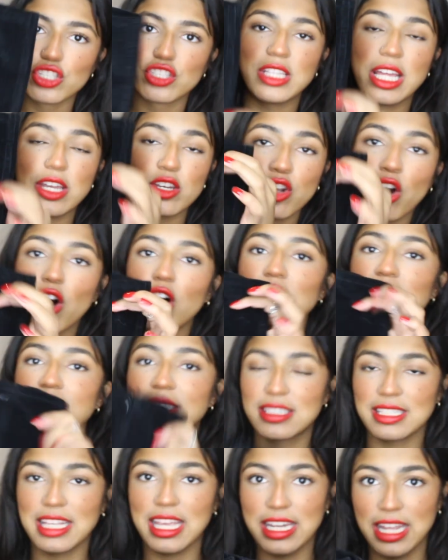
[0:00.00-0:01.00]
So they're
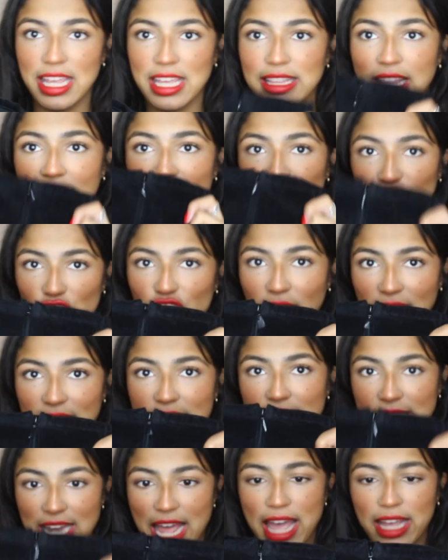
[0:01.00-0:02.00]
not skinny, they're
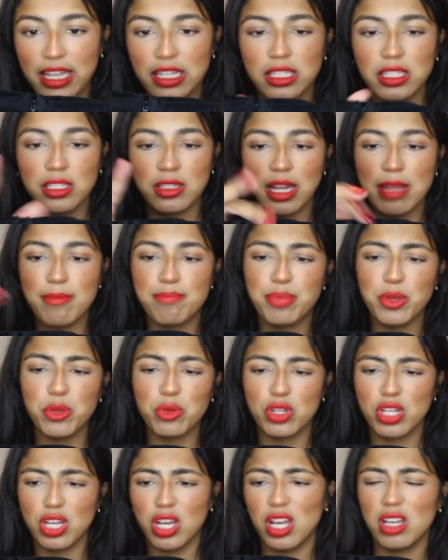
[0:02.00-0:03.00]
straight leg, like
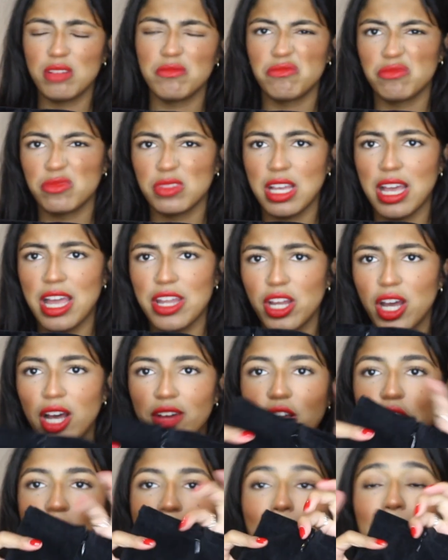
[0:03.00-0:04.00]
boot cut kind
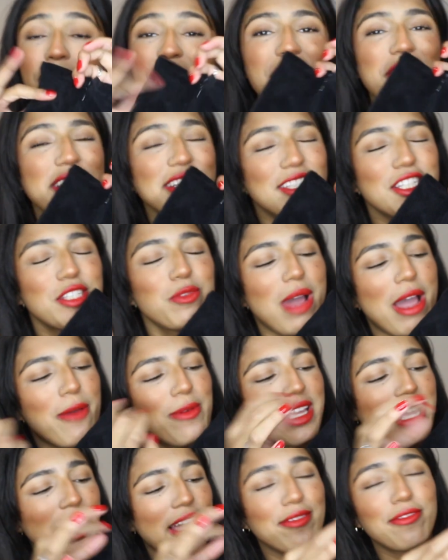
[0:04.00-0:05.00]
of, but this is where
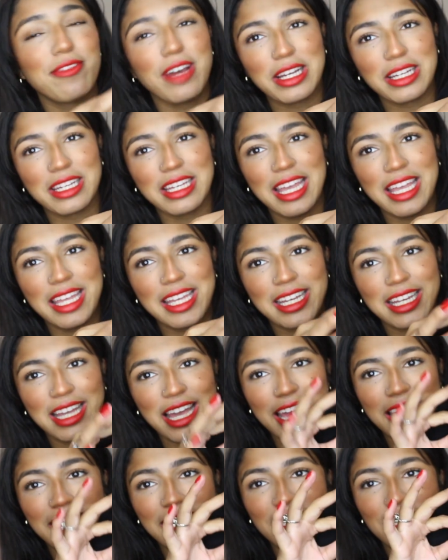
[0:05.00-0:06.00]
we get funky,
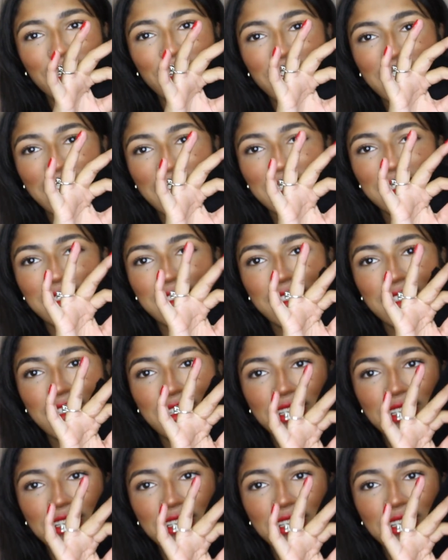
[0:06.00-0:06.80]
okay? Look at this.